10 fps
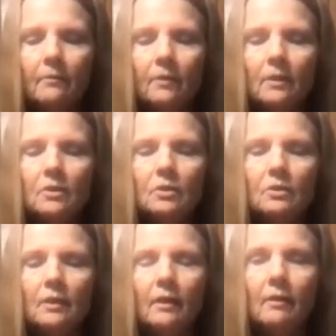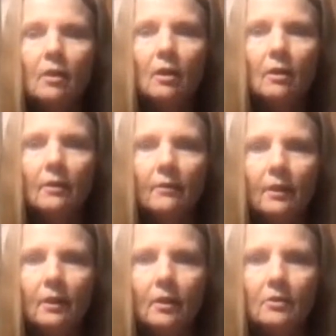of the
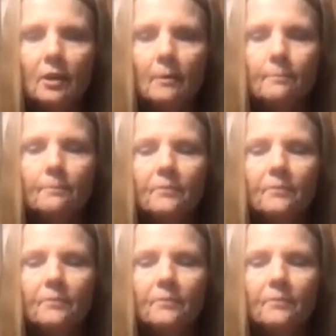heart shape.